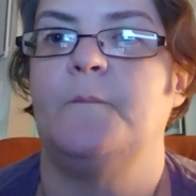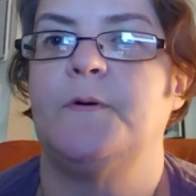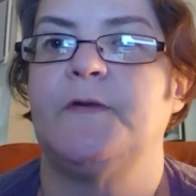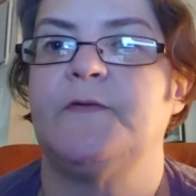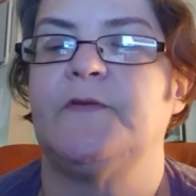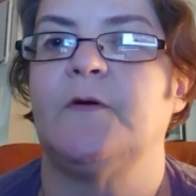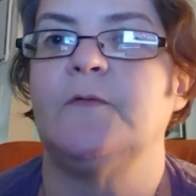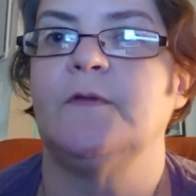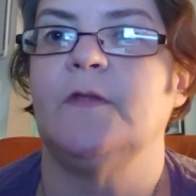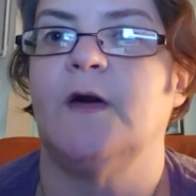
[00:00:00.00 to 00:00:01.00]
but
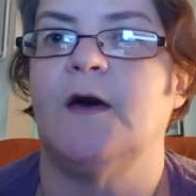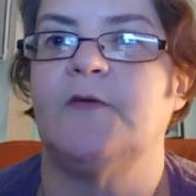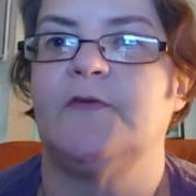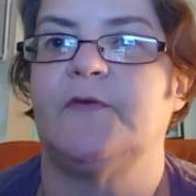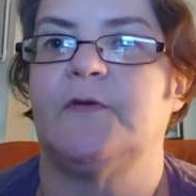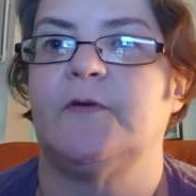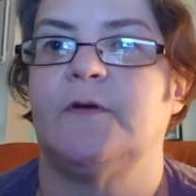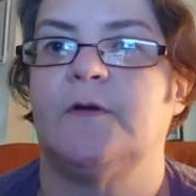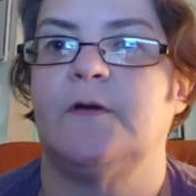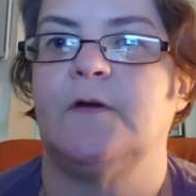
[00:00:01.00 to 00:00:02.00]
don't let
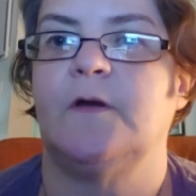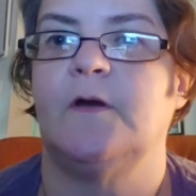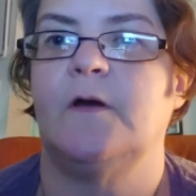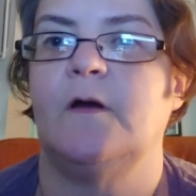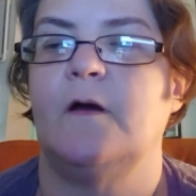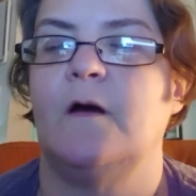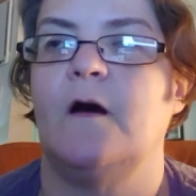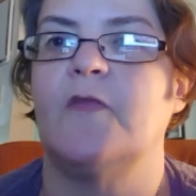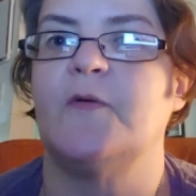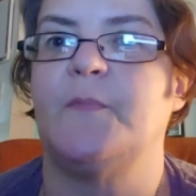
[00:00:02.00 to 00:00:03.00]

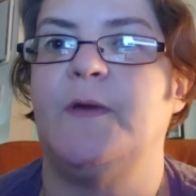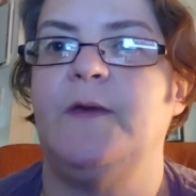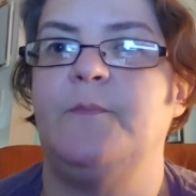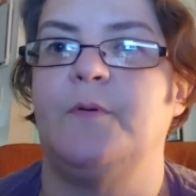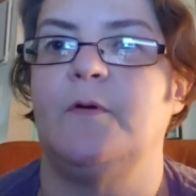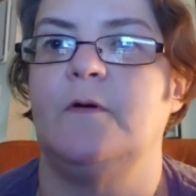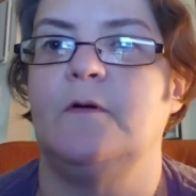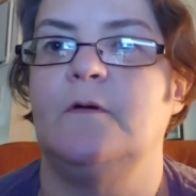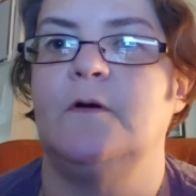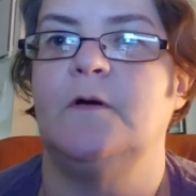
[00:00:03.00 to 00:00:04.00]
other people
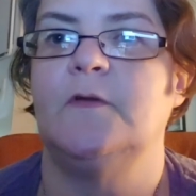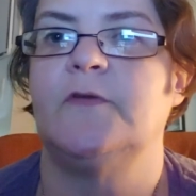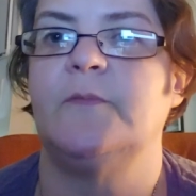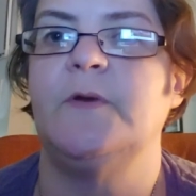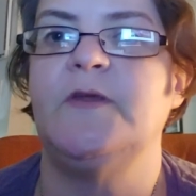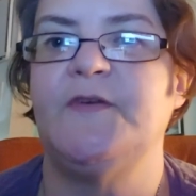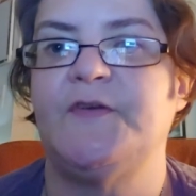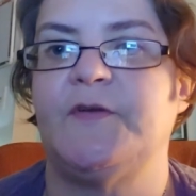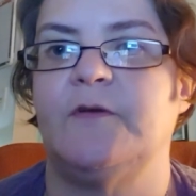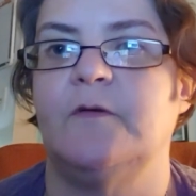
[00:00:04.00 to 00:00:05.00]

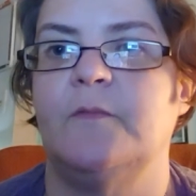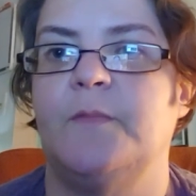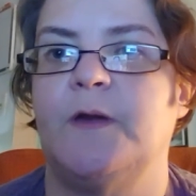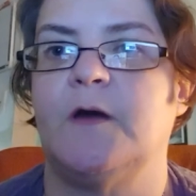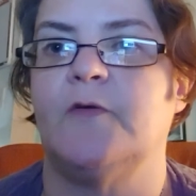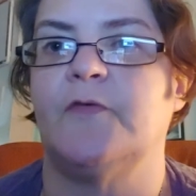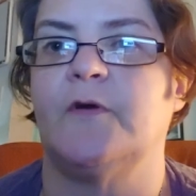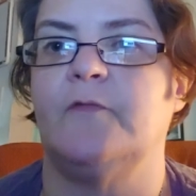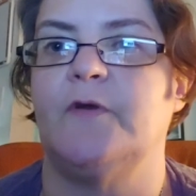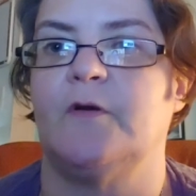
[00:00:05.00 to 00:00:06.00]
diminish you because
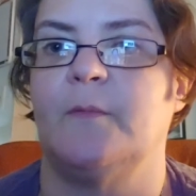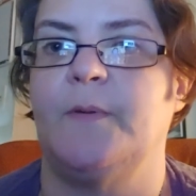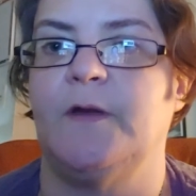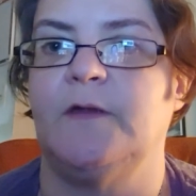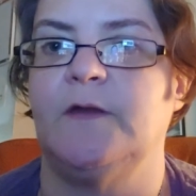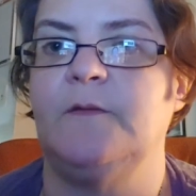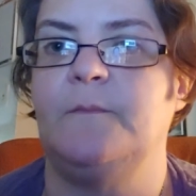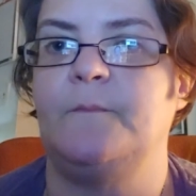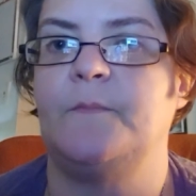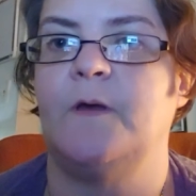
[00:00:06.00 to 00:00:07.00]
of your opinion.
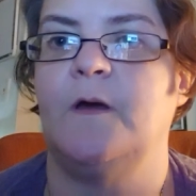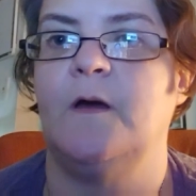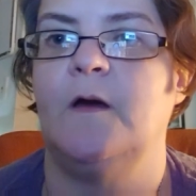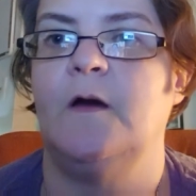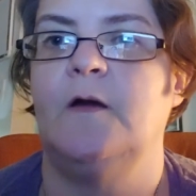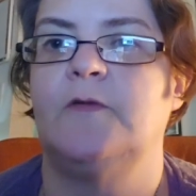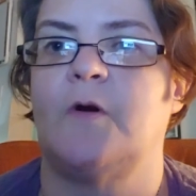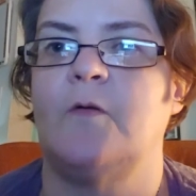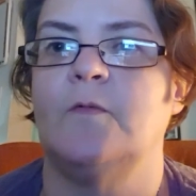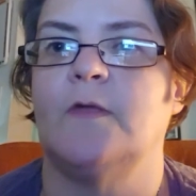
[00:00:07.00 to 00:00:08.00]

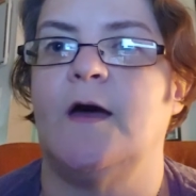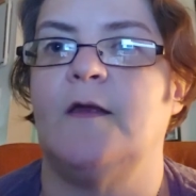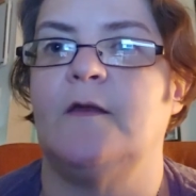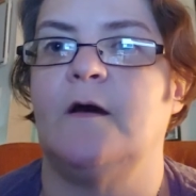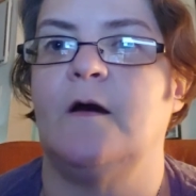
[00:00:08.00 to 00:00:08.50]
Don't let